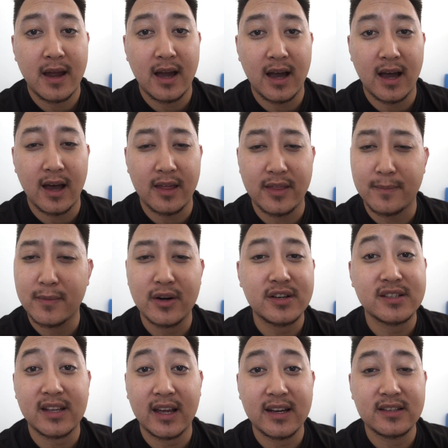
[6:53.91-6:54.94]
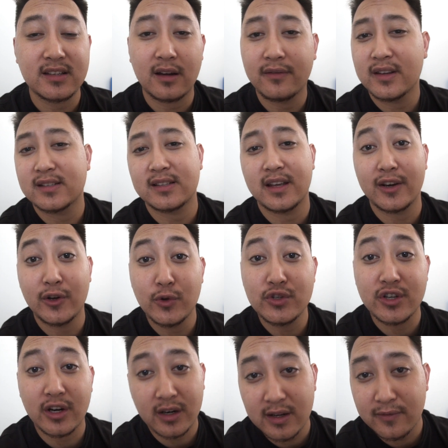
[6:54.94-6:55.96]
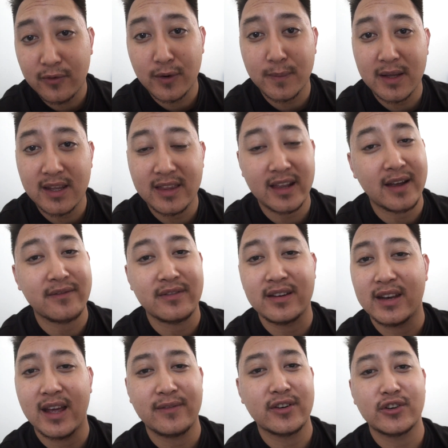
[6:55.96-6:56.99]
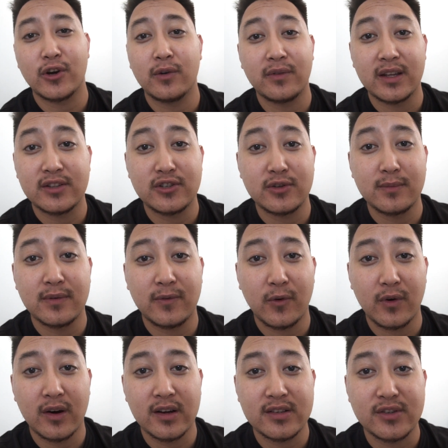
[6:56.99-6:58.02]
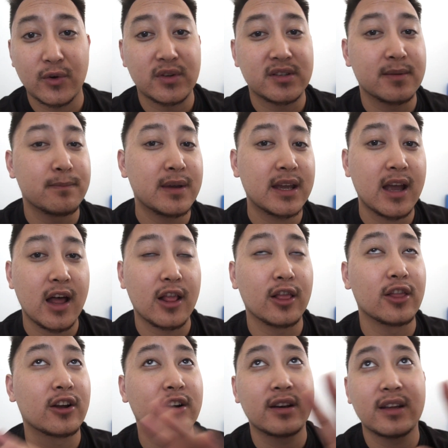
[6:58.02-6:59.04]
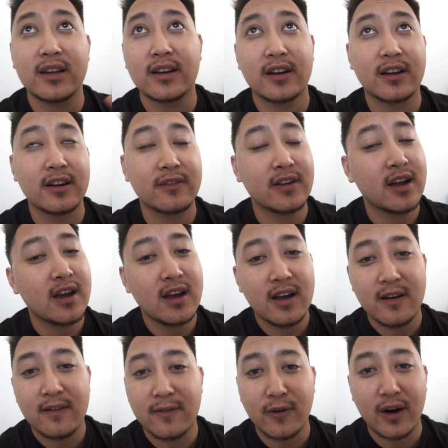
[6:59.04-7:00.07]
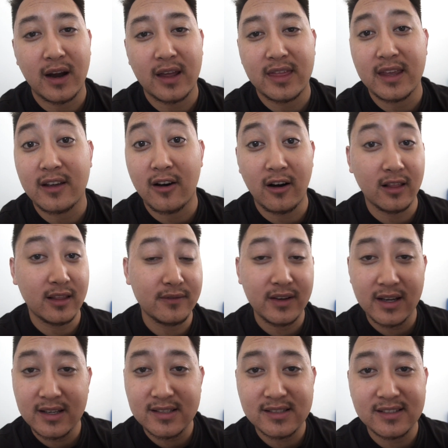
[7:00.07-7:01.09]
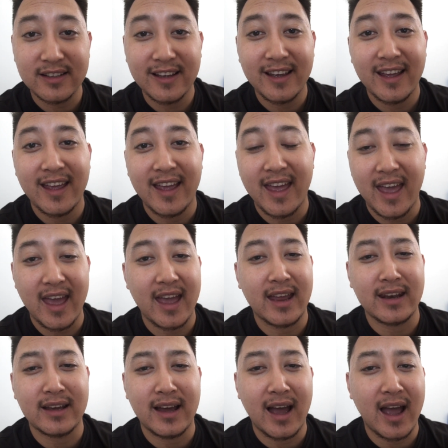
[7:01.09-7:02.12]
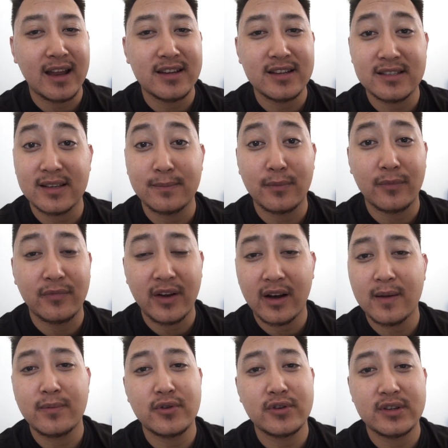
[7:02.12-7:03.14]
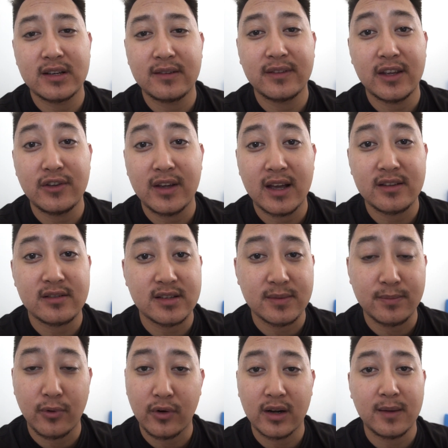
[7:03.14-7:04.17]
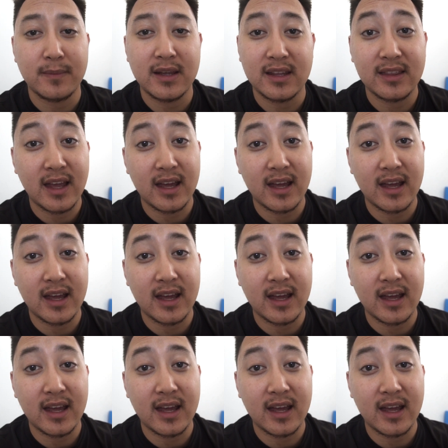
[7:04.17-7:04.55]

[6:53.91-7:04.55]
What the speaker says: The merch site is obviously a new journey for me that I've never dove into before, so it's a big learning curve for, I think, all of us, and I just am very appreciative that you guys are supporting me in